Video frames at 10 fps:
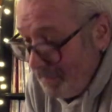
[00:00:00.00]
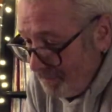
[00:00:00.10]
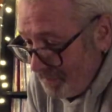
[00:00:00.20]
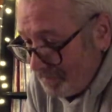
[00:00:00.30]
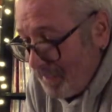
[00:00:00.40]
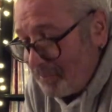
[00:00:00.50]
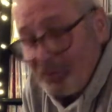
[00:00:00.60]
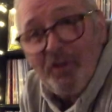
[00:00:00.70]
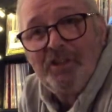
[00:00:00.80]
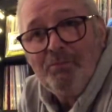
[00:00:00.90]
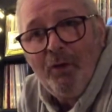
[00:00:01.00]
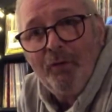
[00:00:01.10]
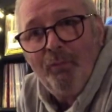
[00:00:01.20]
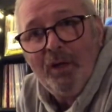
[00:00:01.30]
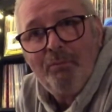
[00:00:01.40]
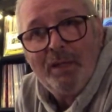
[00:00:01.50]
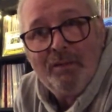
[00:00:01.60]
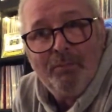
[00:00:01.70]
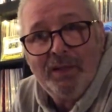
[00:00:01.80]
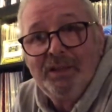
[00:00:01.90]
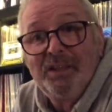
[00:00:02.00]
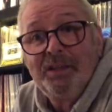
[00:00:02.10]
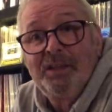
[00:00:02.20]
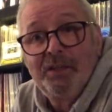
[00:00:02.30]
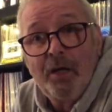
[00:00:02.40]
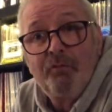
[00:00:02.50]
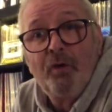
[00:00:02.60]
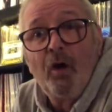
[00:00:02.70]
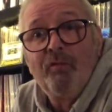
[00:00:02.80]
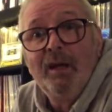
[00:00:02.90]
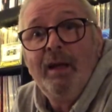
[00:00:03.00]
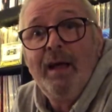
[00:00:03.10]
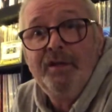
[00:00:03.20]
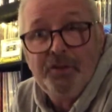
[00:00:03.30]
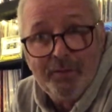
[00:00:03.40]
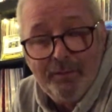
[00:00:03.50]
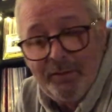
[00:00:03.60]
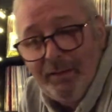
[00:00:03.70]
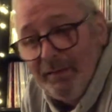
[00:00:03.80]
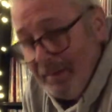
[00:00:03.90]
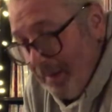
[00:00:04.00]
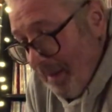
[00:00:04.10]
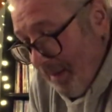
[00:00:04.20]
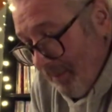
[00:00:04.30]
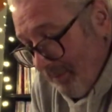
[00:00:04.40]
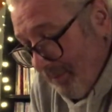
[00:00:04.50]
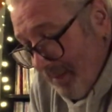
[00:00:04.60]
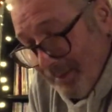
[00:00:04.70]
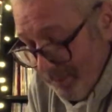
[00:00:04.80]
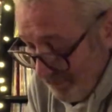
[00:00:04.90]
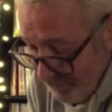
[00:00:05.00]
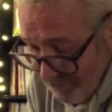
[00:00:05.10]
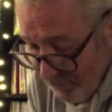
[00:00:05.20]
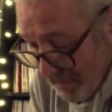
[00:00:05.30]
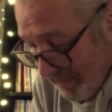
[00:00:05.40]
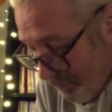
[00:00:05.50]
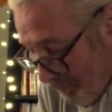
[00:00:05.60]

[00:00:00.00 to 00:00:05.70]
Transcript: Disastrous it might well have been, but it's the stuff of legend. And, well,